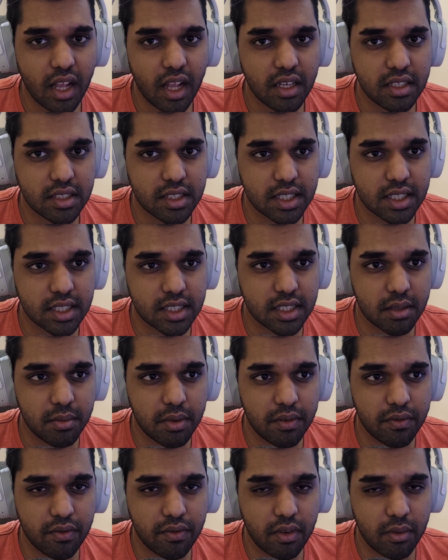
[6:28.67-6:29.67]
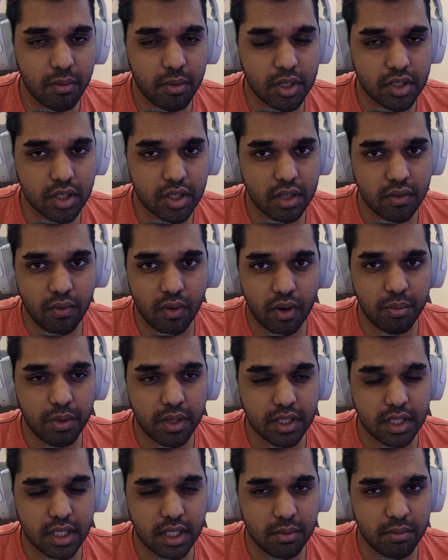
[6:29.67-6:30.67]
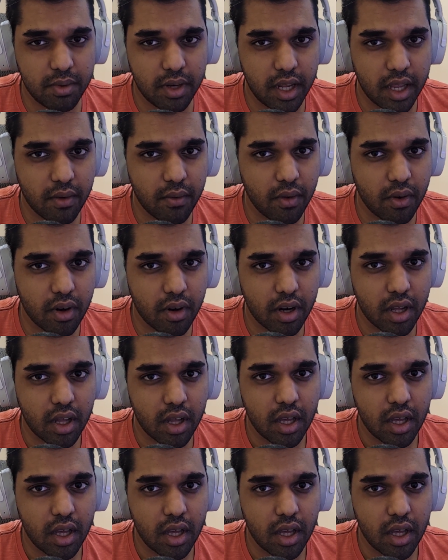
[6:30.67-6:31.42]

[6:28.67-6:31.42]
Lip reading: system information, what PC playing, what